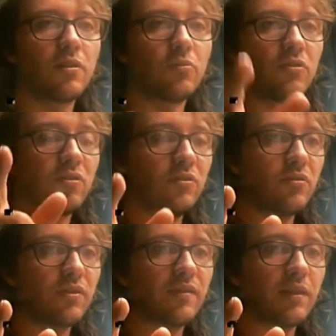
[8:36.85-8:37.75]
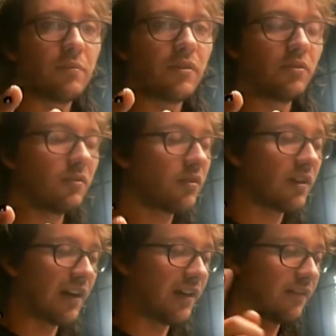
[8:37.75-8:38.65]
which you can see me on,
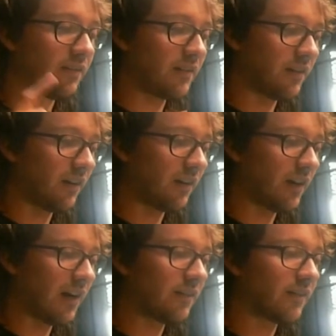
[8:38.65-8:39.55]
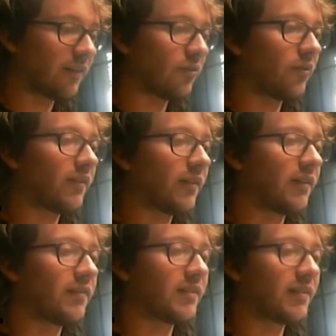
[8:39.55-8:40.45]
and the other source
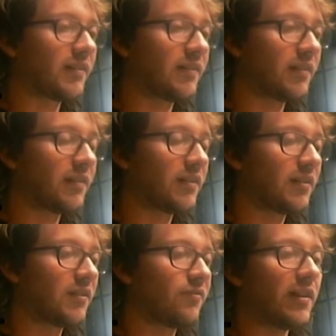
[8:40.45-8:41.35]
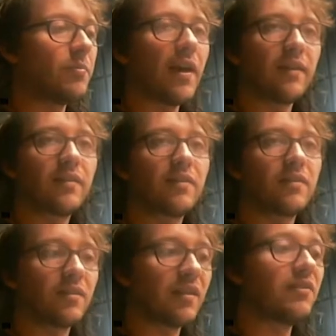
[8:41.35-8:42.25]
is just feedback,
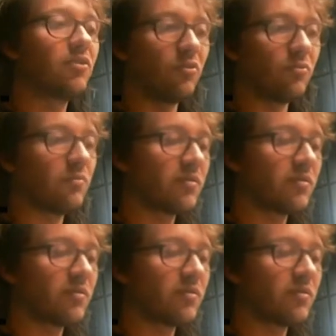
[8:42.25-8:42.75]
internal